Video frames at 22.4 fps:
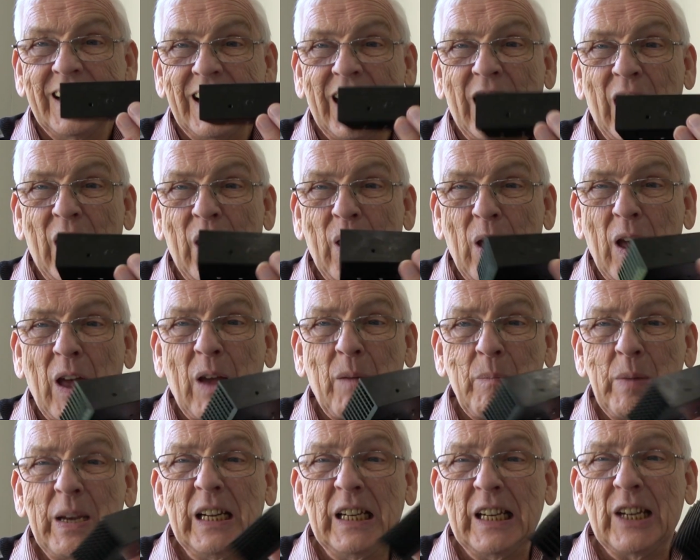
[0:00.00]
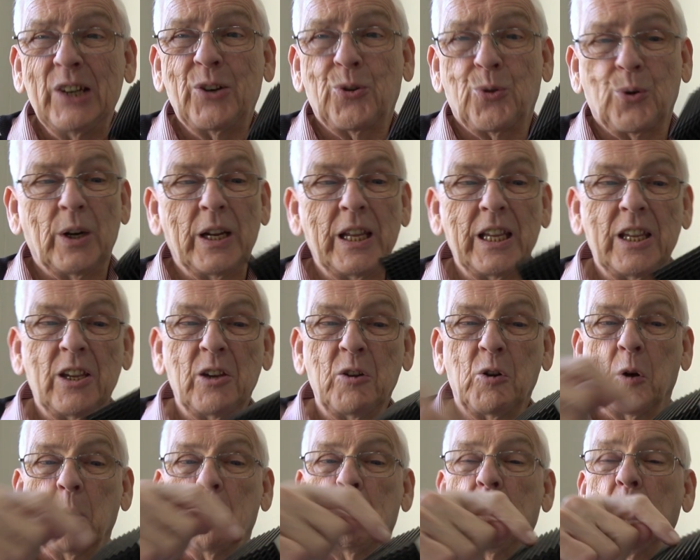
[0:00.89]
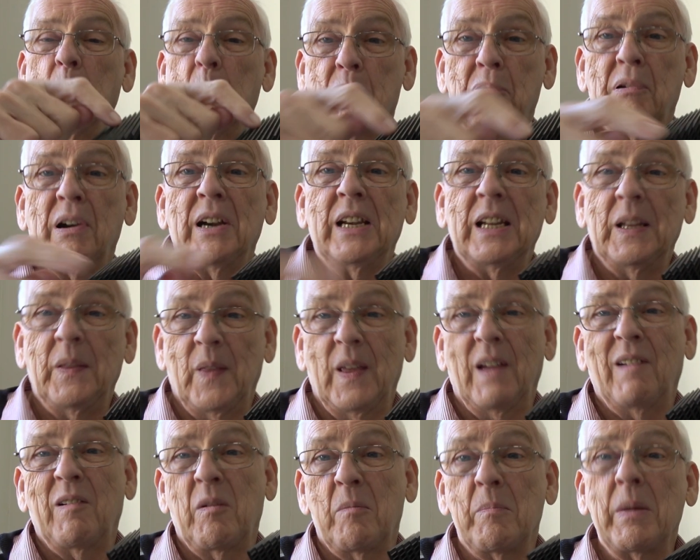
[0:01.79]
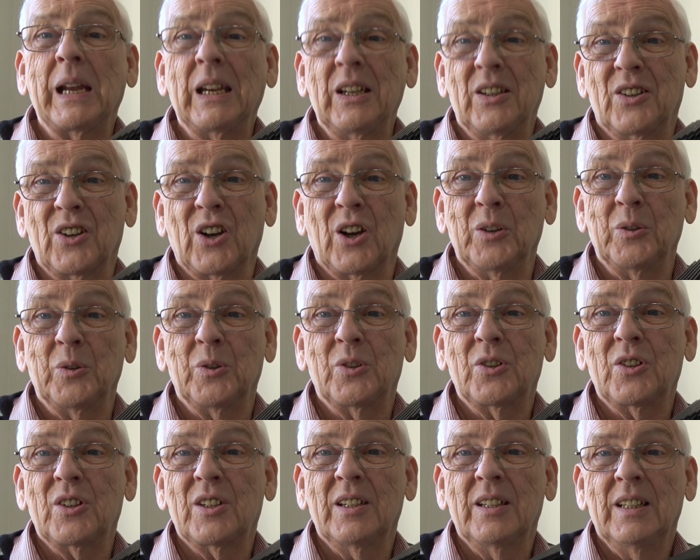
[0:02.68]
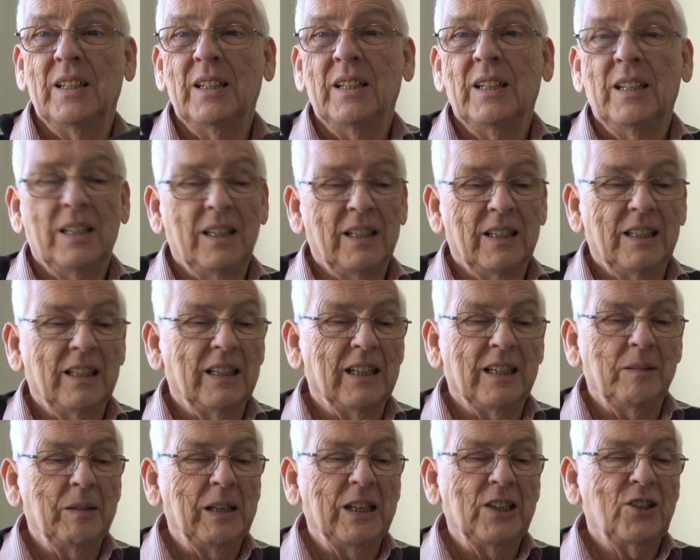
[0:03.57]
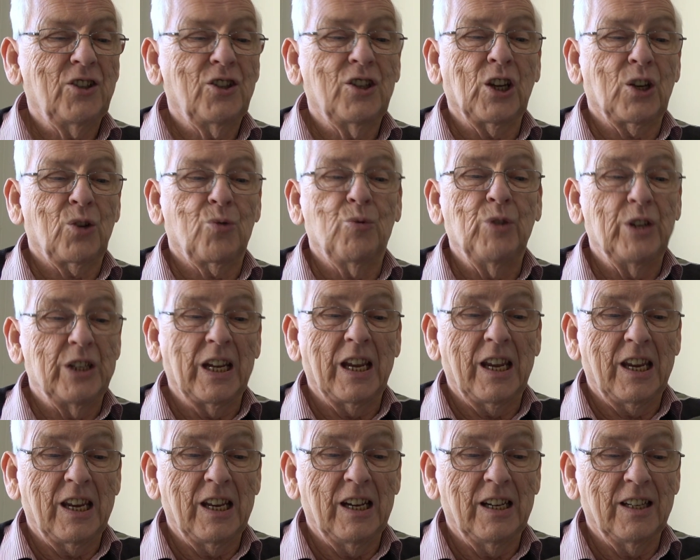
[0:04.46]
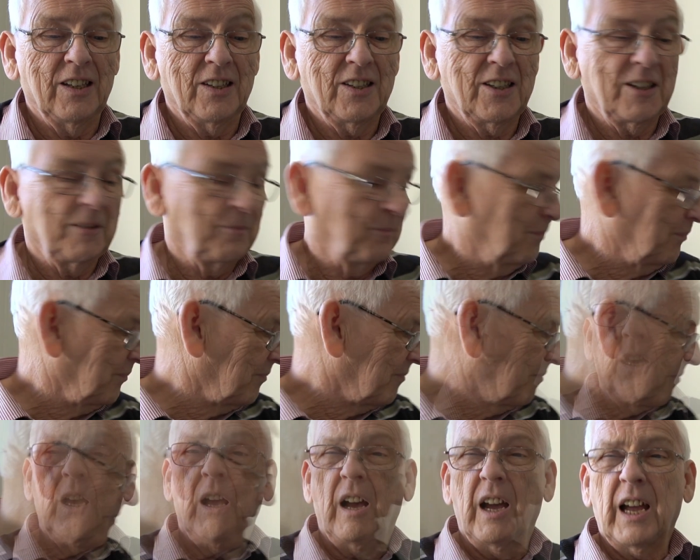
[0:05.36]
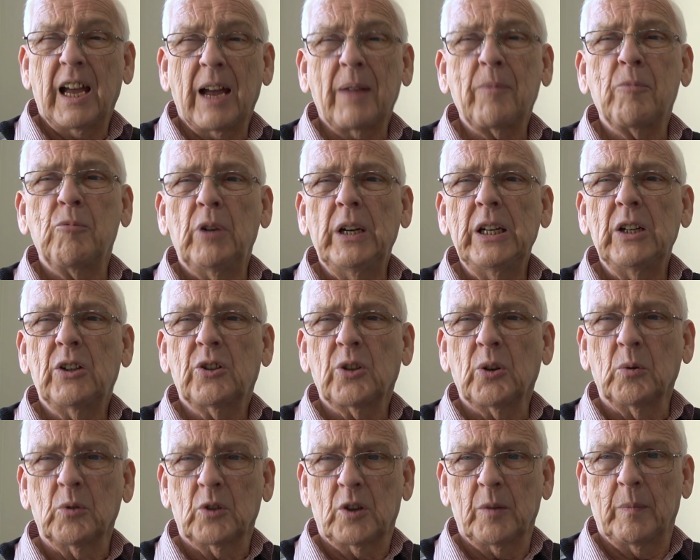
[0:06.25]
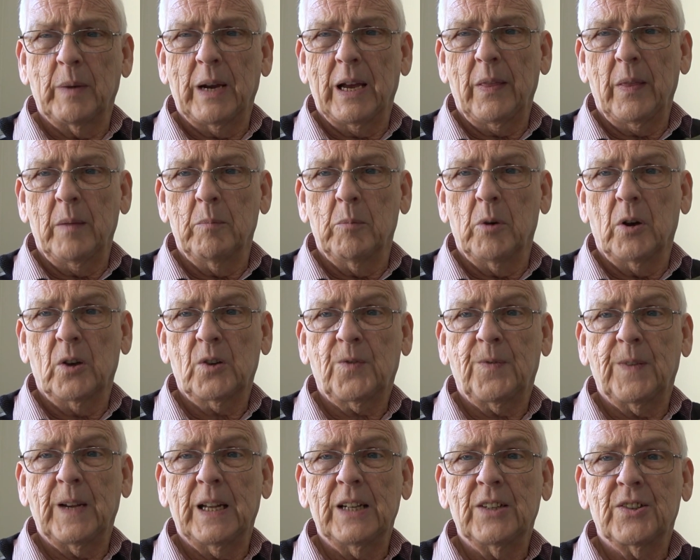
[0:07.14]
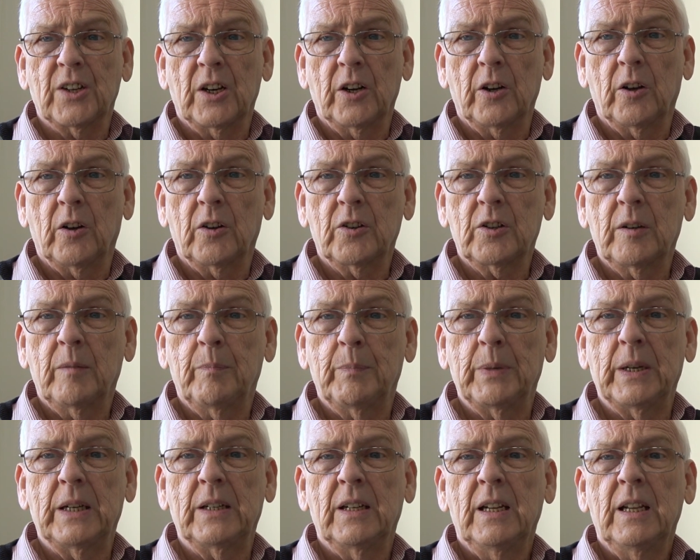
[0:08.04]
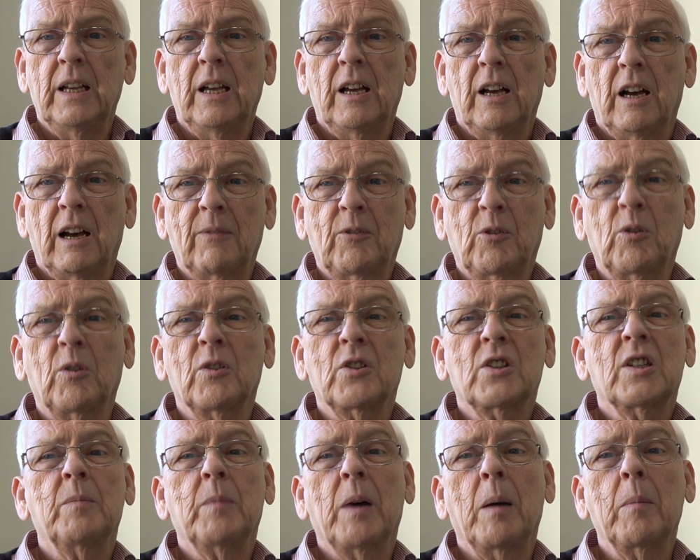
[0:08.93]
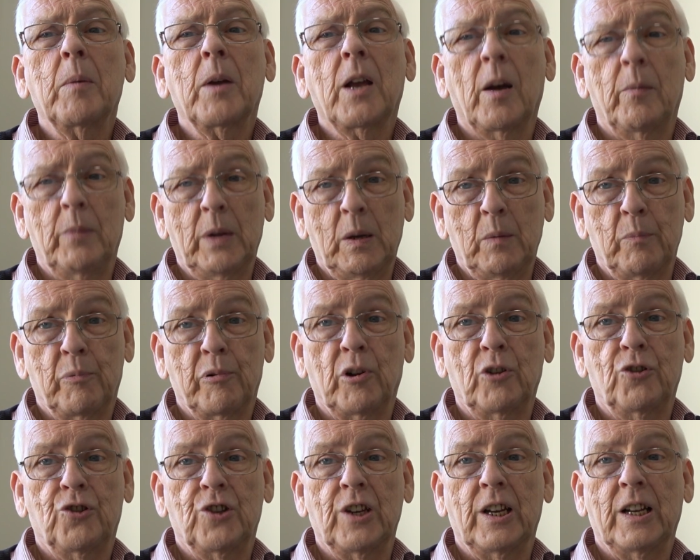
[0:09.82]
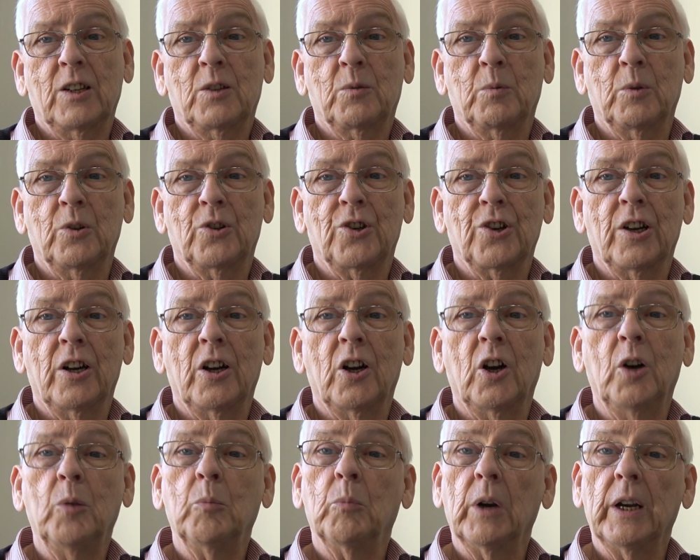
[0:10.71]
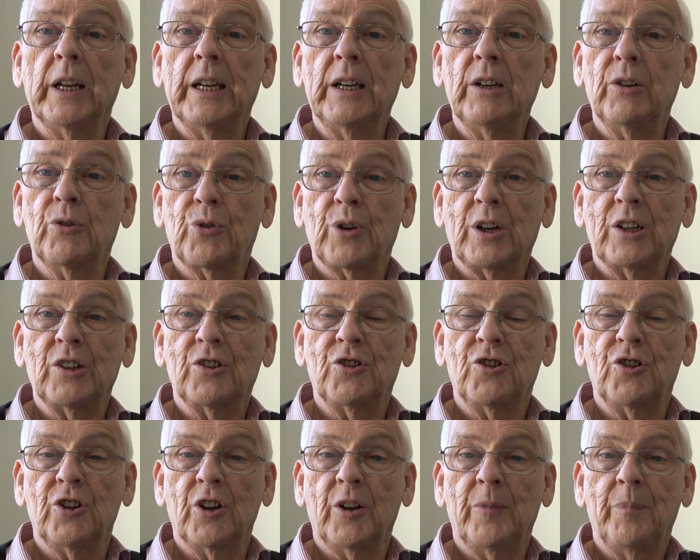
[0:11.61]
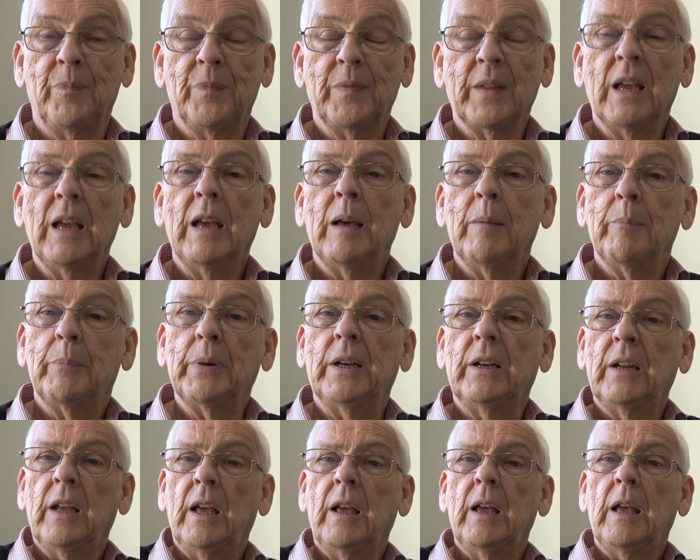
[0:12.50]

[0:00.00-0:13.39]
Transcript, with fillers: I mean, literally, you could put bread in there and make toast. Uh, it's just ridiculous. I haven't really talked about the MOSFETs a lot, but I've got some upcoming projects which I hope will interest you. But